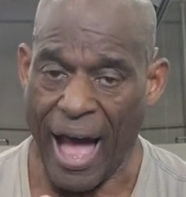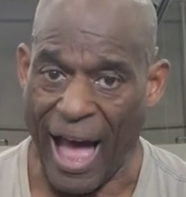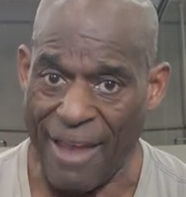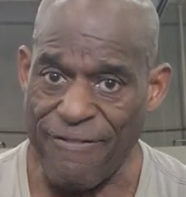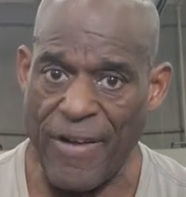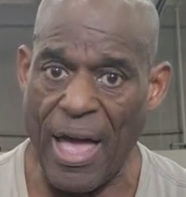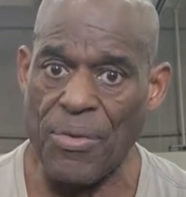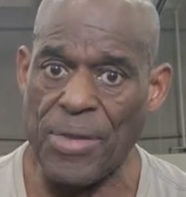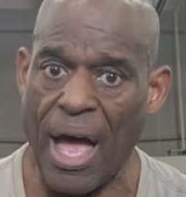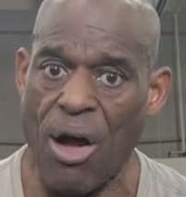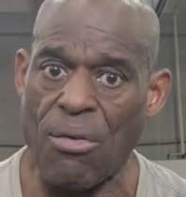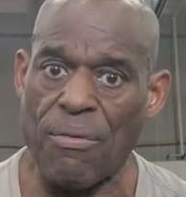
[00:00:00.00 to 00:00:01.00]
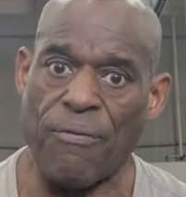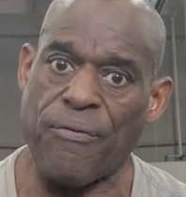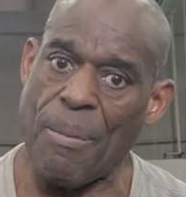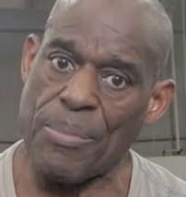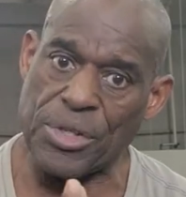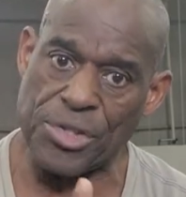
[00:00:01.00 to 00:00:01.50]
I found out
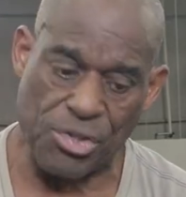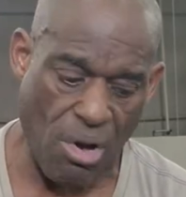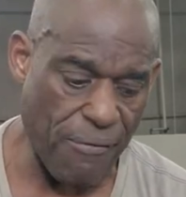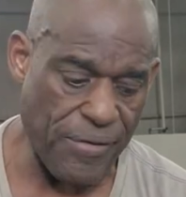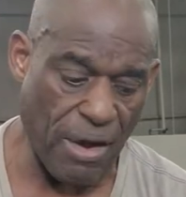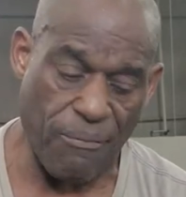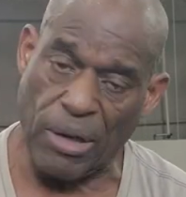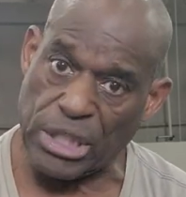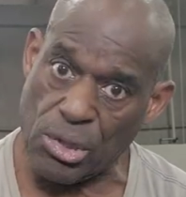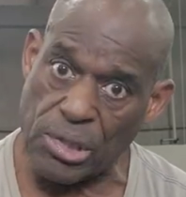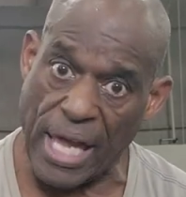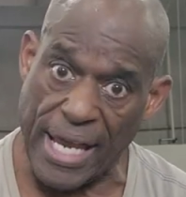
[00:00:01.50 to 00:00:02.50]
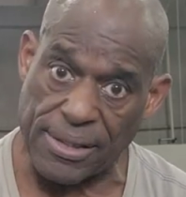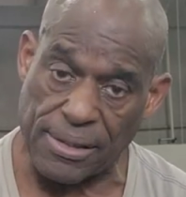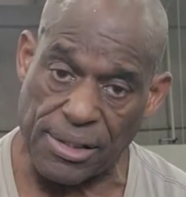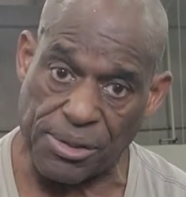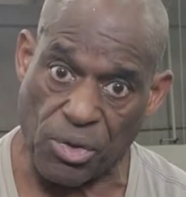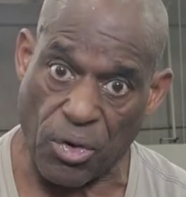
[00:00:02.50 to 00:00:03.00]
from the discovery of utilizing
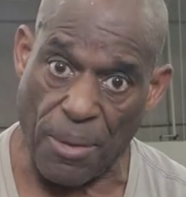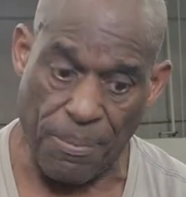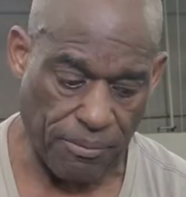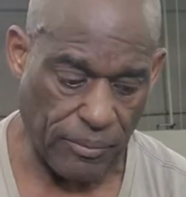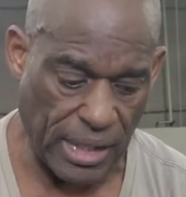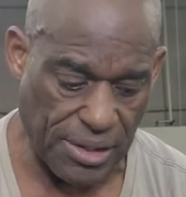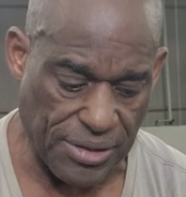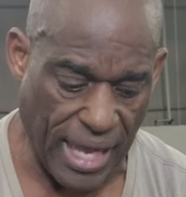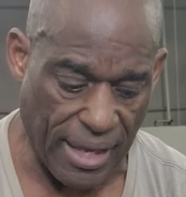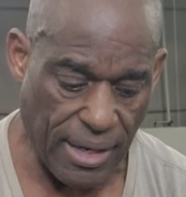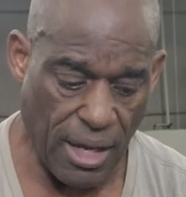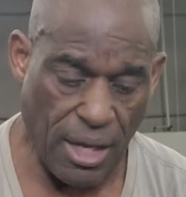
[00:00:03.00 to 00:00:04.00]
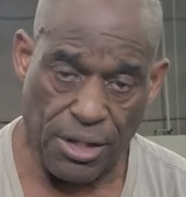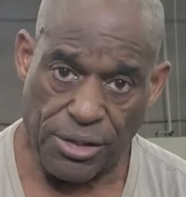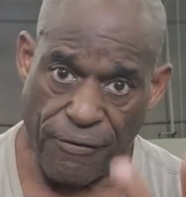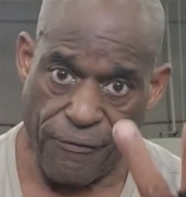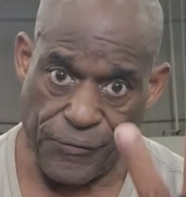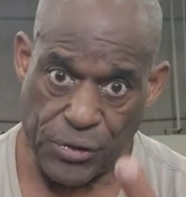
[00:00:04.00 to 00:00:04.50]
this grip is that
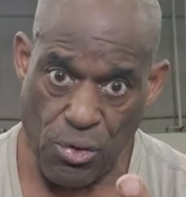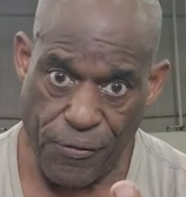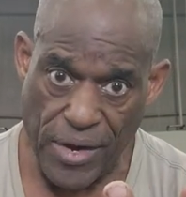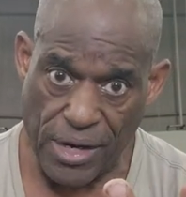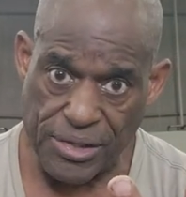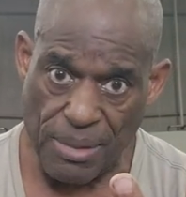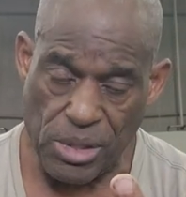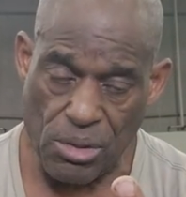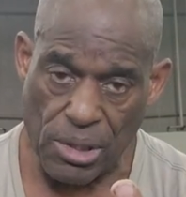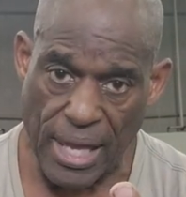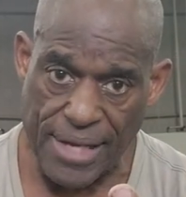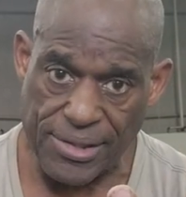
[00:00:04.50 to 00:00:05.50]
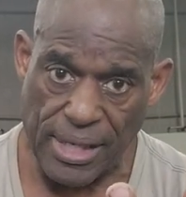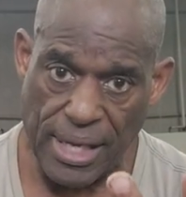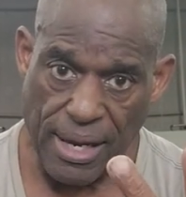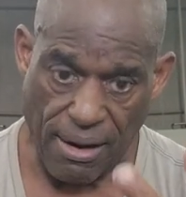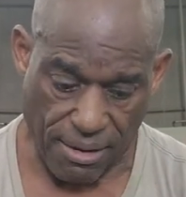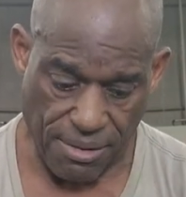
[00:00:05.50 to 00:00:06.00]
the two fingers I'm utilizing
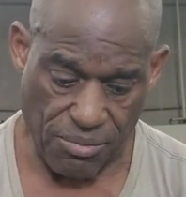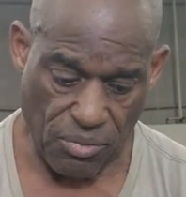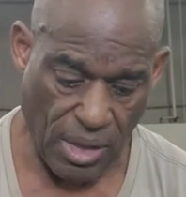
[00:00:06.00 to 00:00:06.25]
here,